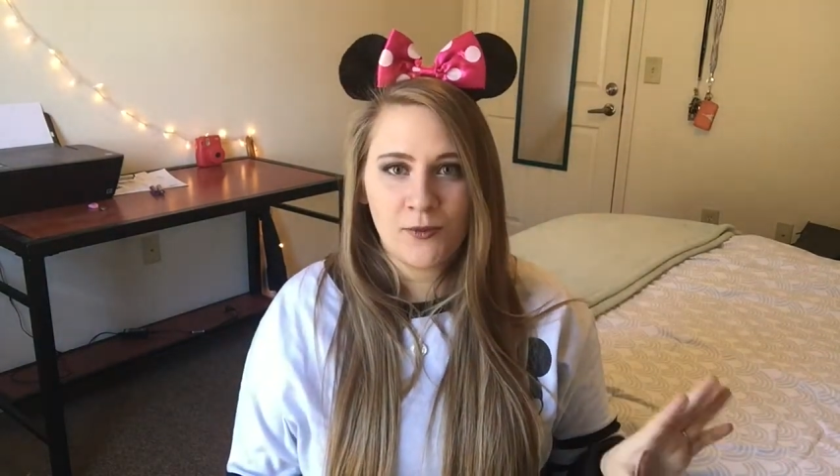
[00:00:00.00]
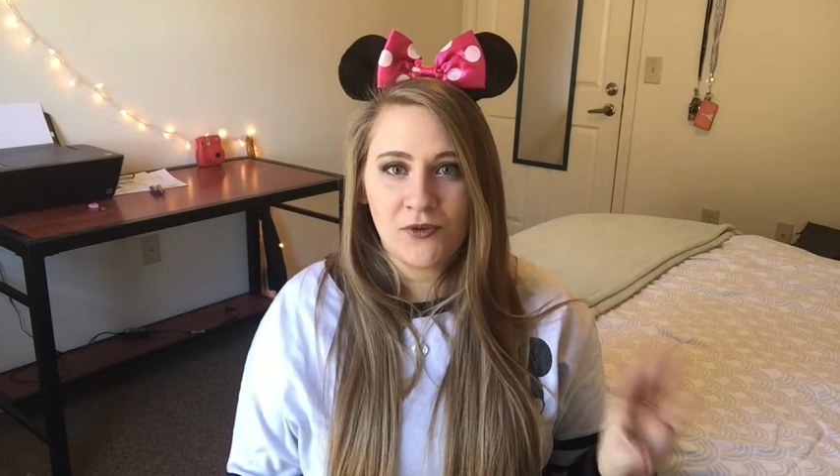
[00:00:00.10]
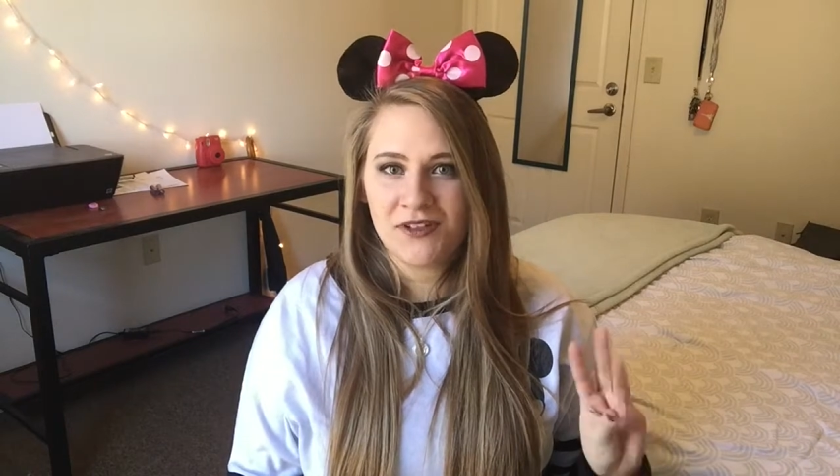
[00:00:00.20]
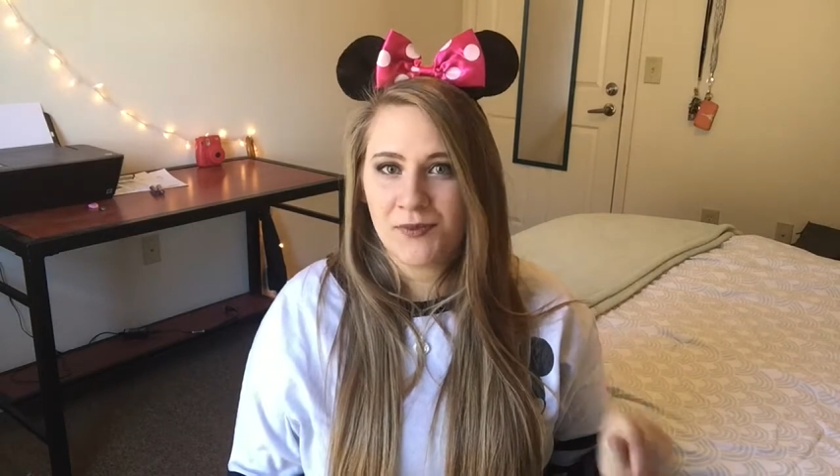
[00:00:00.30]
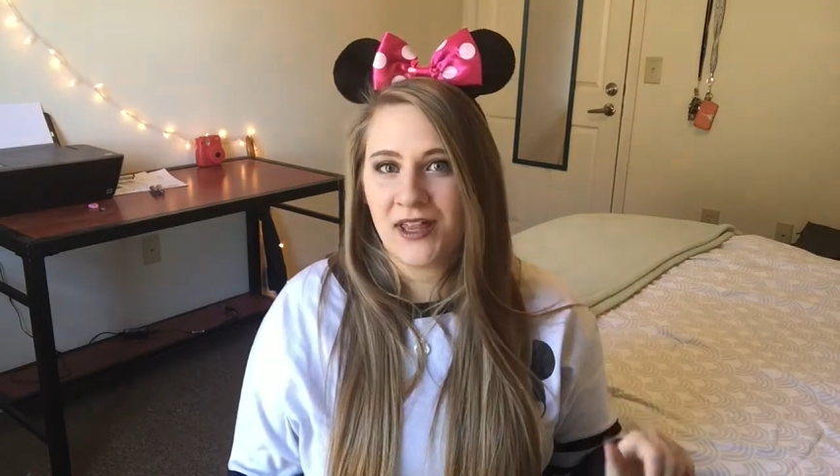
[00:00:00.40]
the Pooh,
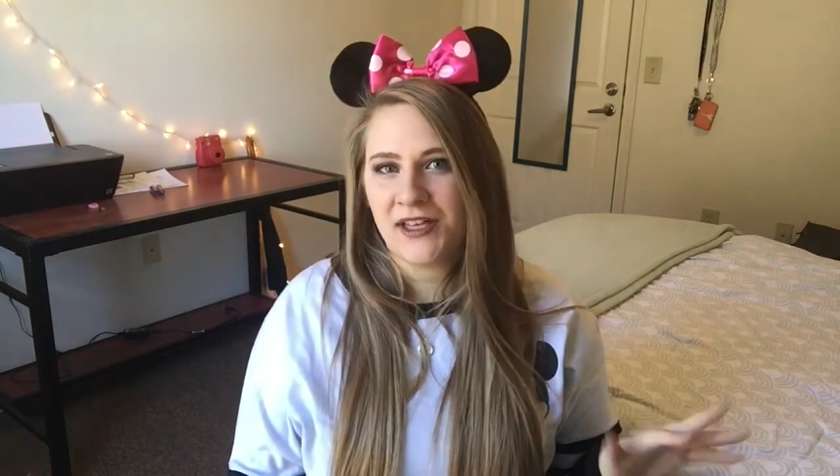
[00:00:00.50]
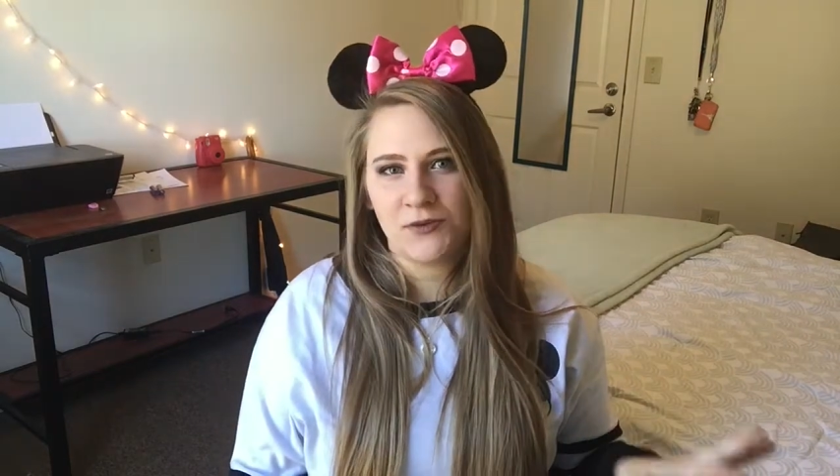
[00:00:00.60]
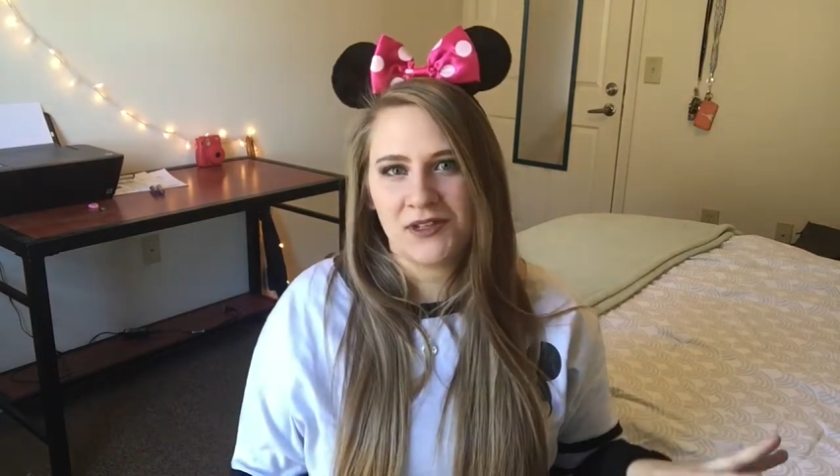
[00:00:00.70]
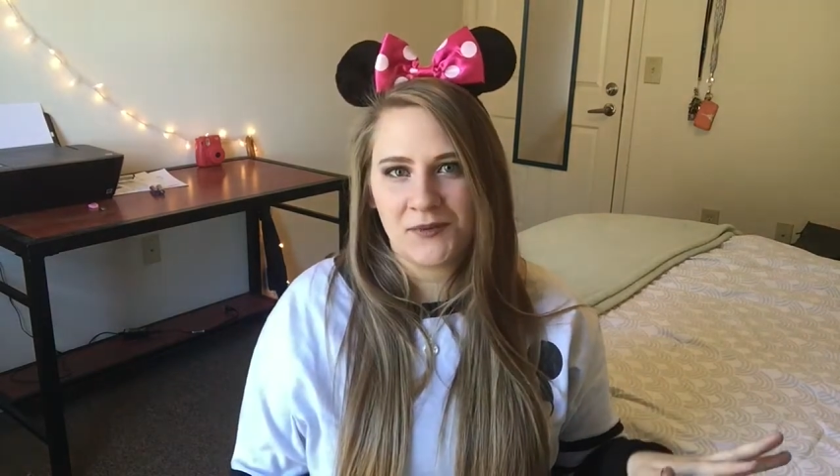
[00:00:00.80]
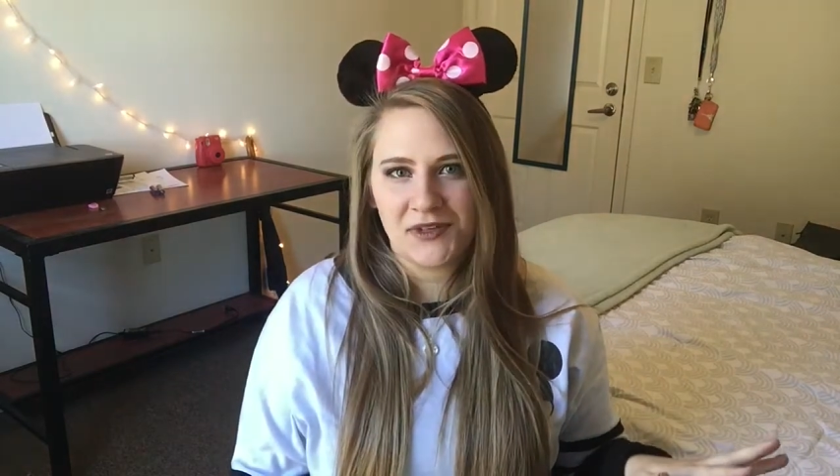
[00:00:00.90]
this is my last
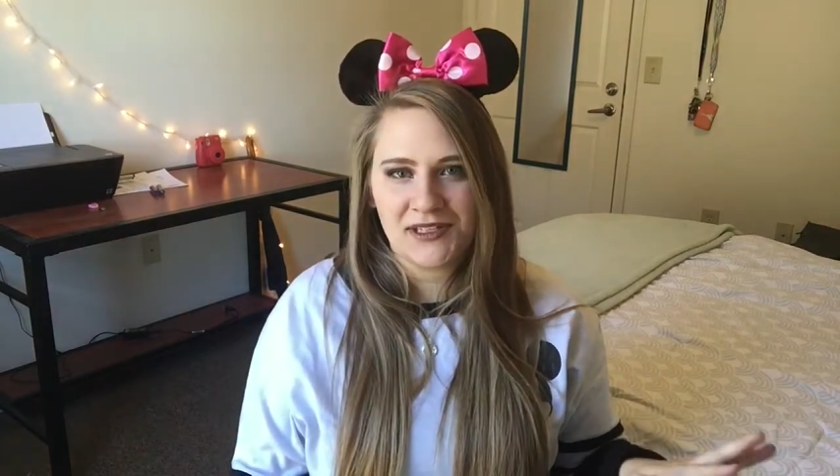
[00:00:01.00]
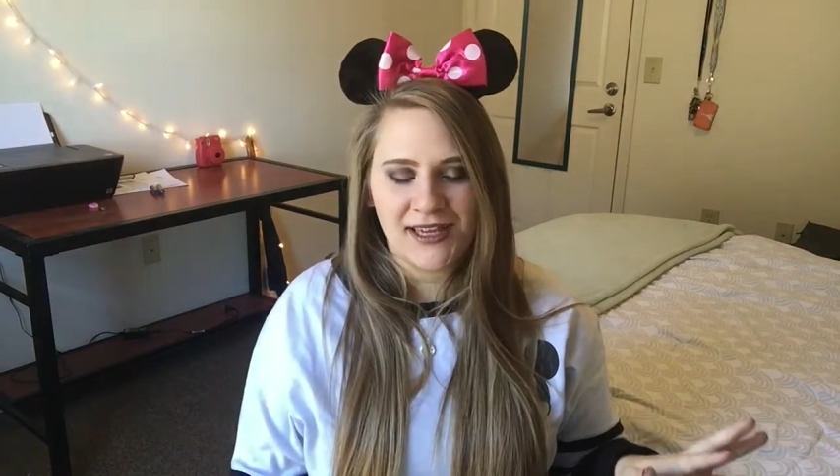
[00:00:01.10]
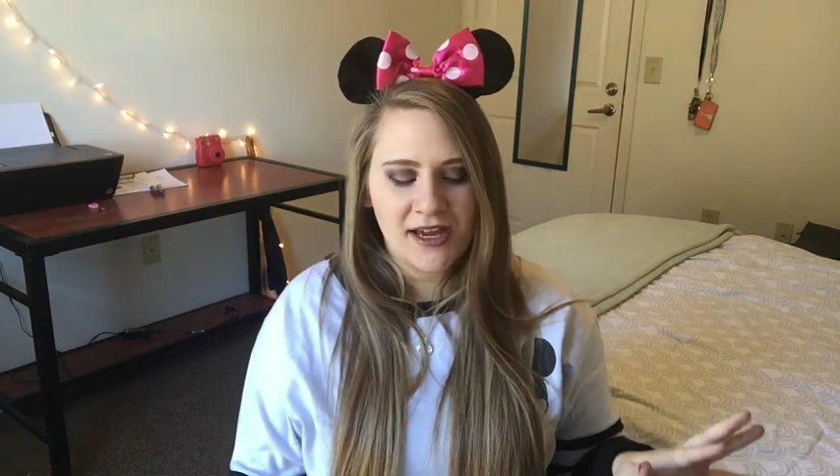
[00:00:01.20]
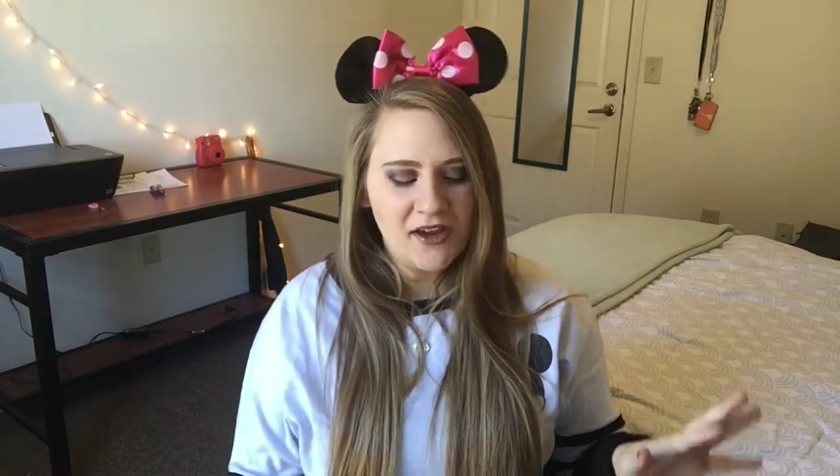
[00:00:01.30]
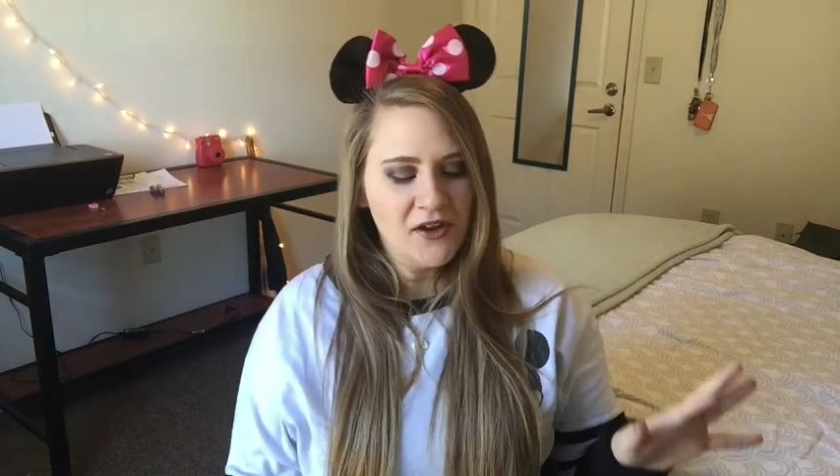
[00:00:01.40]
one that I'm gonna say.